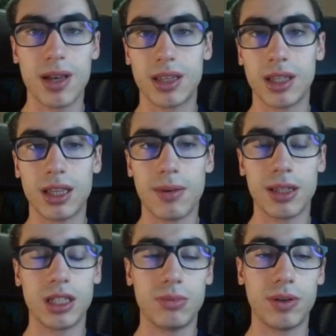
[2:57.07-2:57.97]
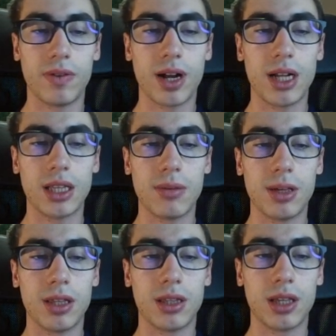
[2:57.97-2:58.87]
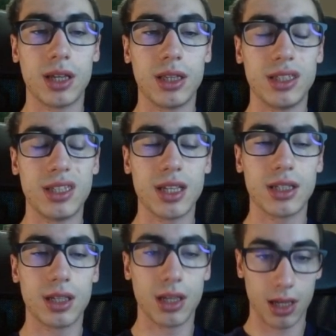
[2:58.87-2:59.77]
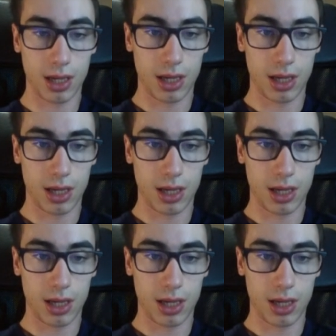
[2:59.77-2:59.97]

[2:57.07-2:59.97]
But the machines prefer a little bit d6